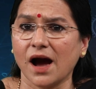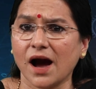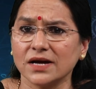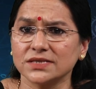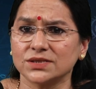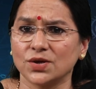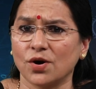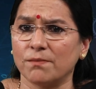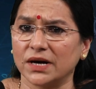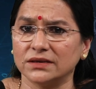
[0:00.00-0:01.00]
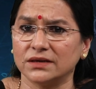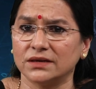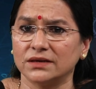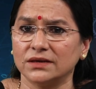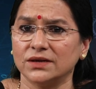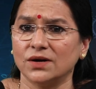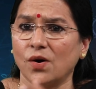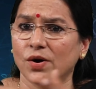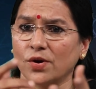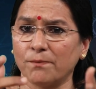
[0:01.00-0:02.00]
Ask your mother
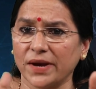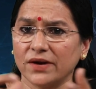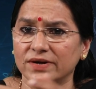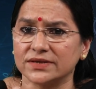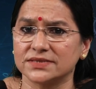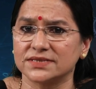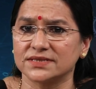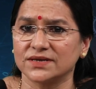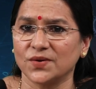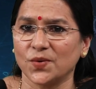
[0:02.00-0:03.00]
or your parents